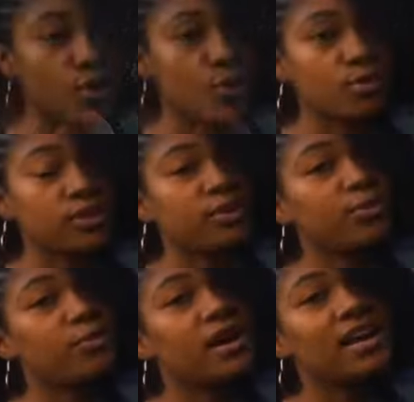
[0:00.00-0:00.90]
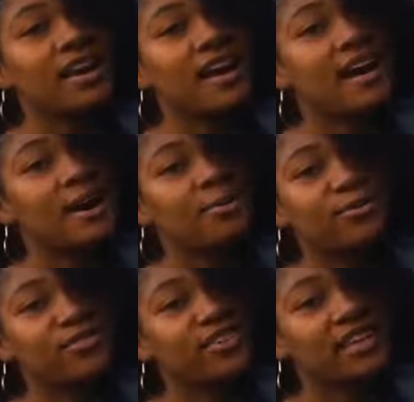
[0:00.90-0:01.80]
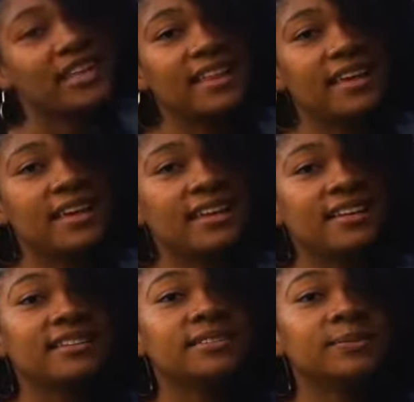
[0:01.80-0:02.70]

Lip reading: the only one I'm feeling.